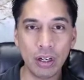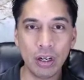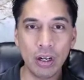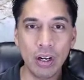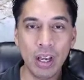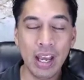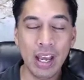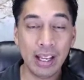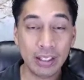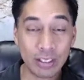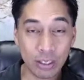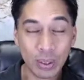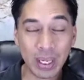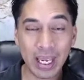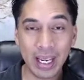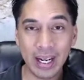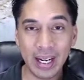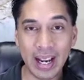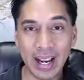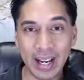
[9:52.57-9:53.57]
it's okay to
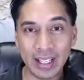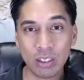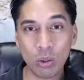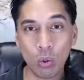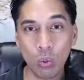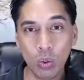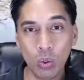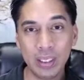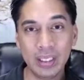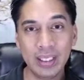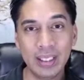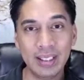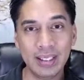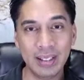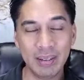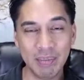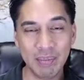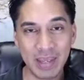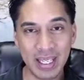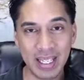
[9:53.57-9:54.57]
ask, what does it
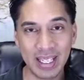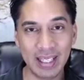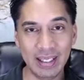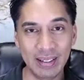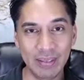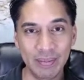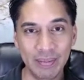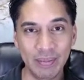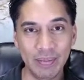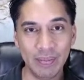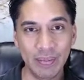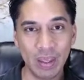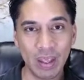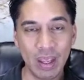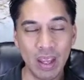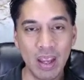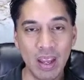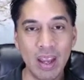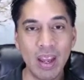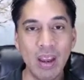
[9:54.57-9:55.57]
mean?
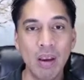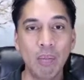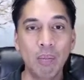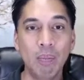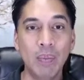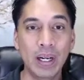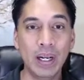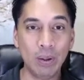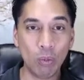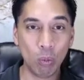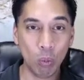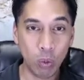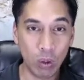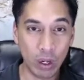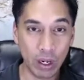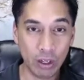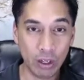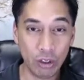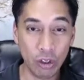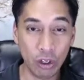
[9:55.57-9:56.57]
But where
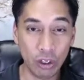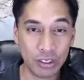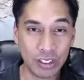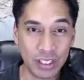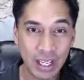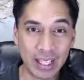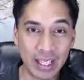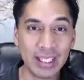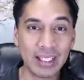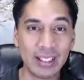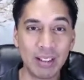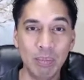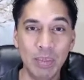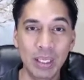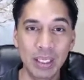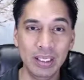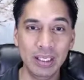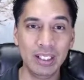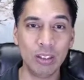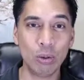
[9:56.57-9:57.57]
your psychic
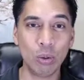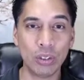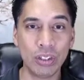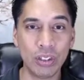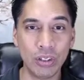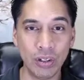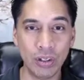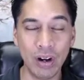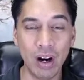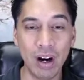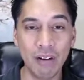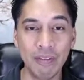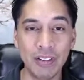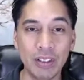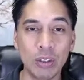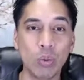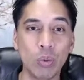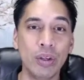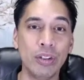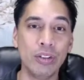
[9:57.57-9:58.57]
abilities will turn off is
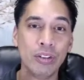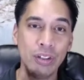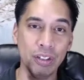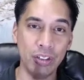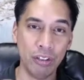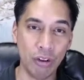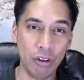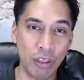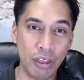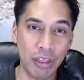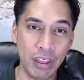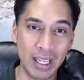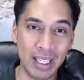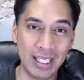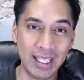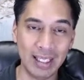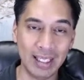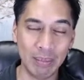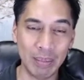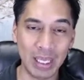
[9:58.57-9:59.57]
when you're in your
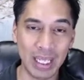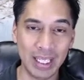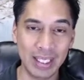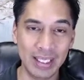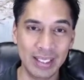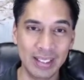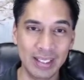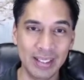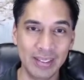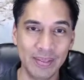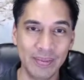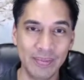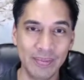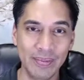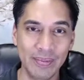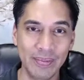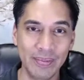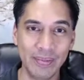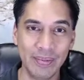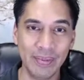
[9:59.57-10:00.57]
thinking mind,
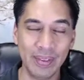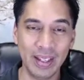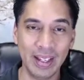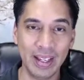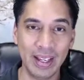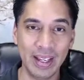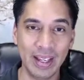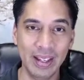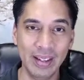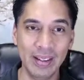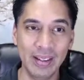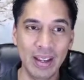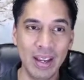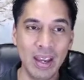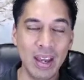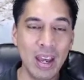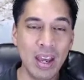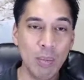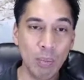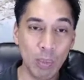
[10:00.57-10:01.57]
okay?
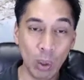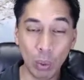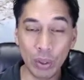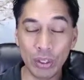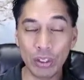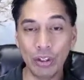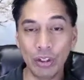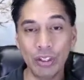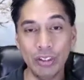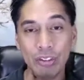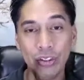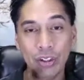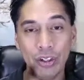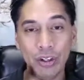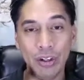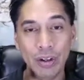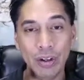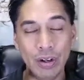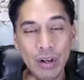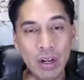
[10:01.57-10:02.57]
But when you're in your